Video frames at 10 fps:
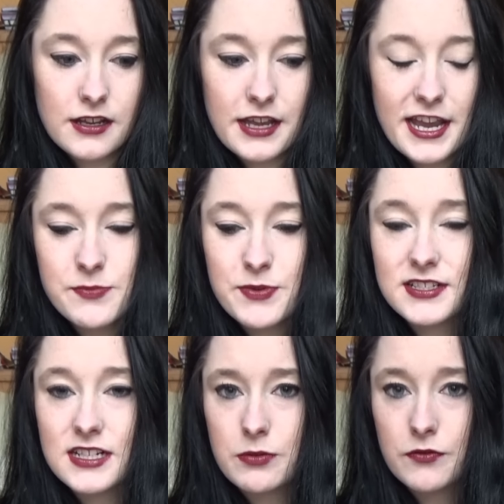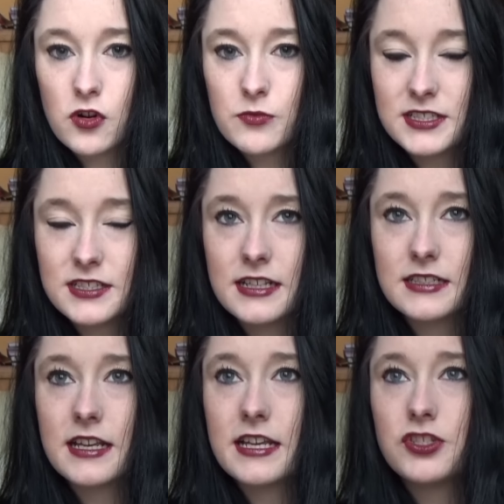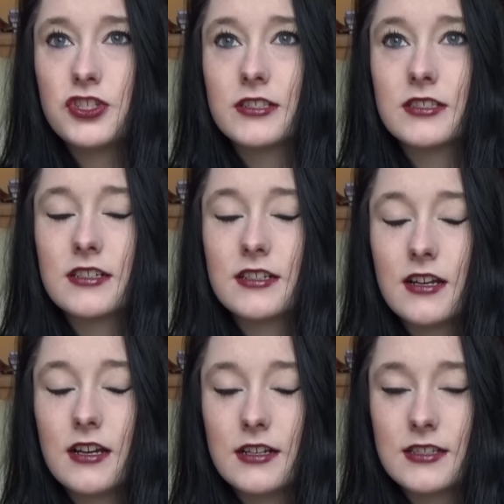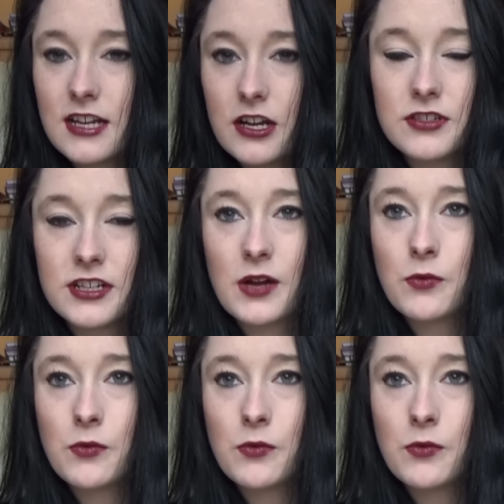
H B C's performance in this is just astounding.